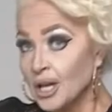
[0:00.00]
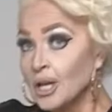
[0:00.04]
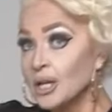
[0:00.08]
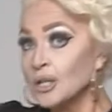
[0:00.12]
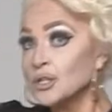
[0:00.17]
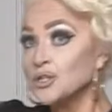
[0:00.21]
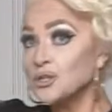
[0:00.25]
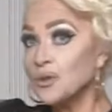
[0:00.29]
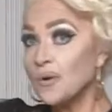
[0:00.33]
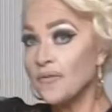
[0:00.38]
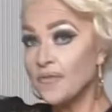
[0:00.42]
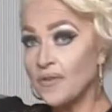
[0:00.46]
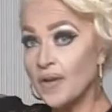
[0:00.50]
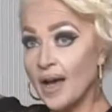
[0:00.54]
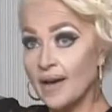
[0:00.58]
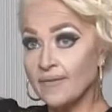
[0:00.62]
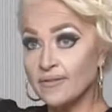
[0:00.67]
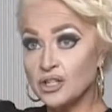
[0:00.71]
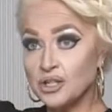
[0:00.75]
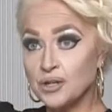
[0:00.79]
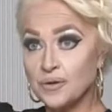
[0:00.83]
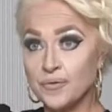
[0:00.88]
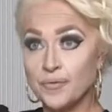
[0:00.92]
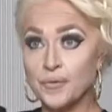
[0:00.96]
So if you have a
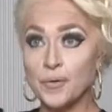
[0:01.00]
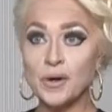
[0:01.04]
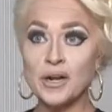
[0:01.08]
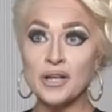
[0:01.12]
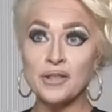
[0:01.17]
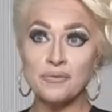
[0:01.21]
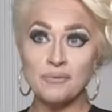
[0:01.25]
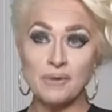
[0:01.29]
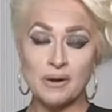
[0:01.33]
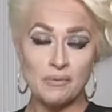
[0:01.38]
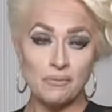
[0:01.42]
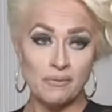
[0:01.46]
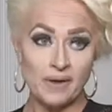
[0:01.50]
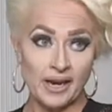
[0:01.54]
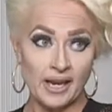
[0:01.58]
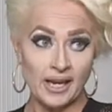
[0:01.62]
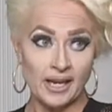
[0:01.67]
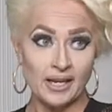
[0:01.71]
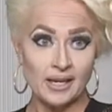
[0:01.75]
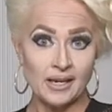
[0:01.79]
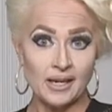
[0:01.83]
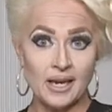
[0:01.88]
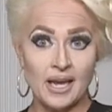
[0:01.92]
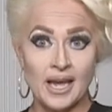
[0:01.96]
243
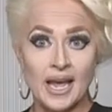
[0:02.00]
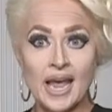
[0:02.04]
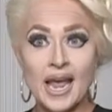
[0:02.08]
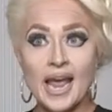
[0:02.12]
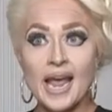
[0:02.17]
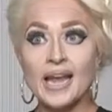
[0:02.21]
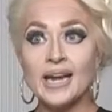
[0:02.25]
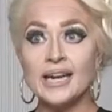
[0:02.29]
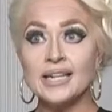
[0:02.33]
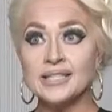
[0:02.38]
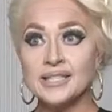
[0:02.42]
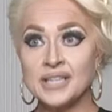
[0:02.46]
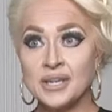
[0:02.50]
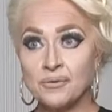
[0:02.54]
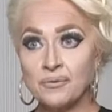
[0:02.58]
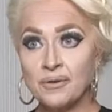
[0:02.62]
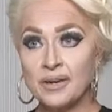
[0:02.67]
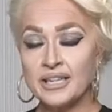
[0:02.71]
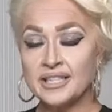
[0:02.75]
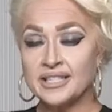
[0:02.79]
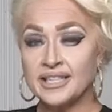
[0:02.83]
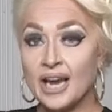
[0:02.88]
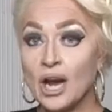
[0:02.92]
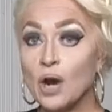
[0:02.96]
ring and it's in
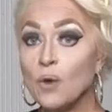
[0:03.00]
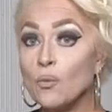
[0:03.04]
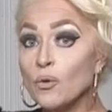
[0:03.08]
retail,